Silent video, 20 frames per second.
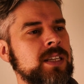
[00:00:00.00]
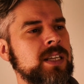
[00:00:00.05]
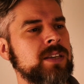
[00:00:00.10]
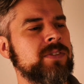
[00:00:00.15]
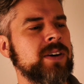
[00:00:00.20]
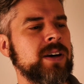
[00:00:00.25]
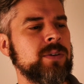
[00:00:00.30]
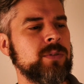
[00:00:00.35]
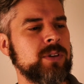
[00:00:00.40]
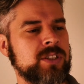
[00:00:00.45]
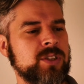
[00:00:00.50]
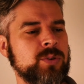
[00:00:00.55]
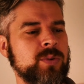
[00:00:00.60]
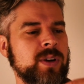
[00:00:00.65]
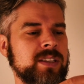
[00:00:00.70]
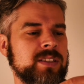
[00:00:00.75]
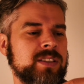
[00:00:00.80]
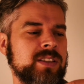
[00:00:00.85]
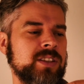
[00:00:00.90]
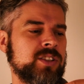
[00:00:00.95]
If I was to
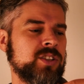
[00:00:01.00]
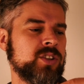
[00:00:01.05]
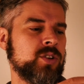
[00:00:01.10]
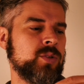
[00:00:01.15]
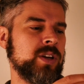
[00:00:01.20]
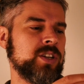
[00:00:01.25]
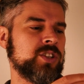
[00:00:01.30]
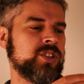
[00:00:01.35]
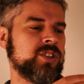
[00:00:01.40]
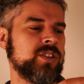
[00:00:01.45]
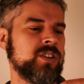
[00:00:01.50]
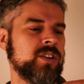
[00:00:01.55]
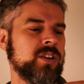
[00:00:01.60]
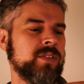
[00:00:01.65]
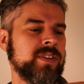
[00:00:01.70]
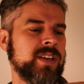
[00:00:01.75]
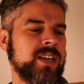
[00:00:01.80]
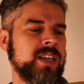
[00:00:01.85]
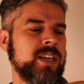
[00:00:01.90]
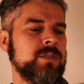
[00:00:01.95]
ask this question
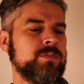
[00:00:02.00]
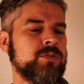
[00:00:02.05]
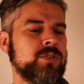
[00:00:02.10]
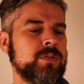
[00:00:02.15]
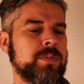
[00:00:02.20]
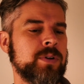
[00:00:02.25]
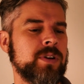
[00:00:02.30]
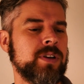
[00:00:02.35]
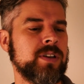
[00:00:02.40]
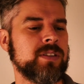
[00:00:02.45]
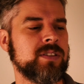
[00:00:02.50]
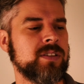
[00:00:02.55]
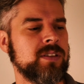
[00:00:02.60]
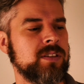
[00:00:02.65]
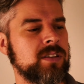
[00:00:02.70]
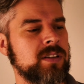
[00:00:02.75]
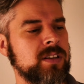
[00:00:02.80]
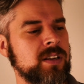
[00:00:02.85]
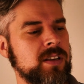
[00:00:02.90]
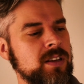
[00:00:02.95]
of a Hebrew
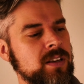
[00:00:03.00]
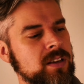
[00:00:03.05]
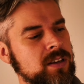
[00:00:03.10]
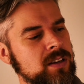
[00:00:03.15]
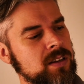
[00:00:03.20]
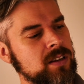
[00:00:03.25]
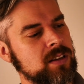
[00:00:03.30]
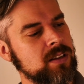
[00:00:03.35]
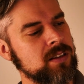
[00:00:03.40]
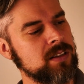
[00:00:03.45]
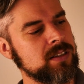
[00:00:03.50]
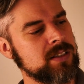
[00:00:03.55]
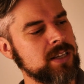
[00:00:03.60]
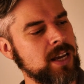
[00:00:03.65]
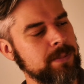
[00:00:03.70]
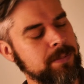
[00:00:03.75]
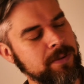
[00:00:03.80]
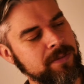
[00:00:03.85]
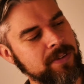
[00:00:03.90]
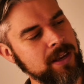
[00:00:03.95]
person, the
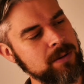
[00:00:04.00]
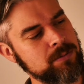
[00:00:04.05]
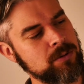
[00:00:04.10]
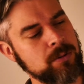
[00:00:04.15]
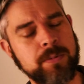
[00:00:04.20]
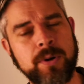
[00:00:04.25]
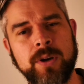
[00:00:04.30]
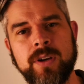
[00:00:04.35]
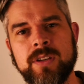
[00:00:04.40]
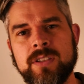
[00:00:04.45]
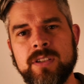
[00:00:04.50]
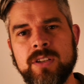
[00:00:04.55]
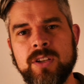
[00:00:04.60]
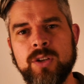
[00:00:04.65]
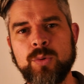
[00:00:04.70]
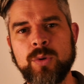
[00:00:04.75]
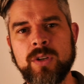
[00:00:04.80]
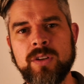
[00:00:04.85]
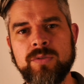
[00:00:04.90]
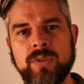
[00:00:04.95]
type of Hebrew person
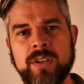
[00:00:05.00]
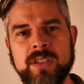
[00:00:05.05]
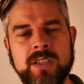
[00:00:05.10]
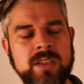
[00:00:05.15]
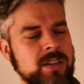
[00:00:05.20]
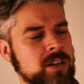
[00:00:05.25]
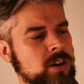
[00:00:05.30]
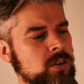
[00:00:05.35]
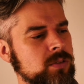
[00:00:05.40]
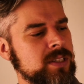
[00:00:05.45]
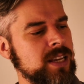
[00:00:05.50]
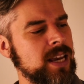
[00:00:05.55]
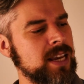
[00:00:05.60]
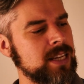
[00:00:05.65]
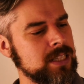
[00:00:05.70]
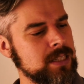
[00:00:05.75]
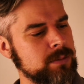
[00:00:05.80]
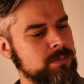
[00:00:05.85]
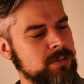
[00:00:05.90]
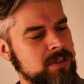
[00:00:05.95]
who would have written the Old
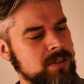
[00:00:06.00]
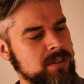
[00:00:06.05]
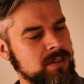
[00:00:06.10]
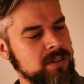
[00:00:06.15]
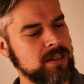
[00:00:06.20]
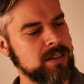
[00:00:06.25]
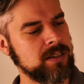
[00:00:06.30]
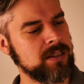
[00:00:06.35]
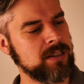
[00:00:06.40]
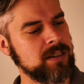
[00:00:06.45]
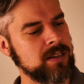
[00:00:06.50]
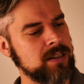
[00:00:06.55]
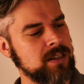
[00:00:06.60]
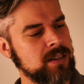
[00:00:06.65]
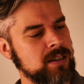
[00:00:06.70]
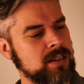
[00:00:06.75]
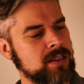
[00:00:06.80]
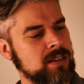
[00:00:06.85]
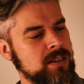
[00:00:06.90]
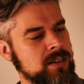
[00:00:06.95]
Testament,
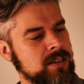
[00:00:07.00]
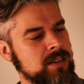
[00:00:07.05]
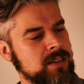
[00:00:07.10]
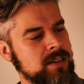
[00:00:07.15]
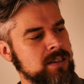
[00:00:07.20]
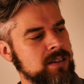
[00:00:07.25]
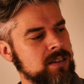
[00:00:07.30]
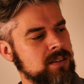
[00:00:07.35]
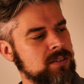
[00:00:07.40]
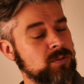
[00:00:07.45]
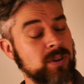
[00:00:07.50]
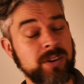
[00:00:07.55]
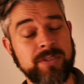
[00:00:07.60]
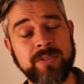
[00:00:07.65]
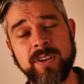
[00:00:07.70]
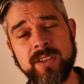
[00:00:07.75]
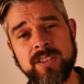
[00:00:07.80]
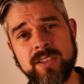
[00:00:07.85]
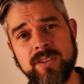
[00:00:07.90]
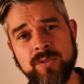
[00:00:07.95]
well,
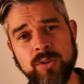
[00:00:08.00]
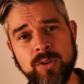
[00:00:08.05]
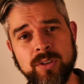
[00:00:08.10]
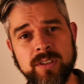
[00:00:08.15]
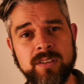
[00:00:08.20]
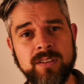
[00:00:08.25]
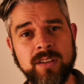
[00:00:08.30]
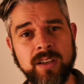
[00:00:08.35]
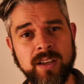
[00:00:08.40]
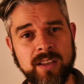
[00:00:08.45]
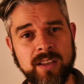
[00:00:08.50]
first of all,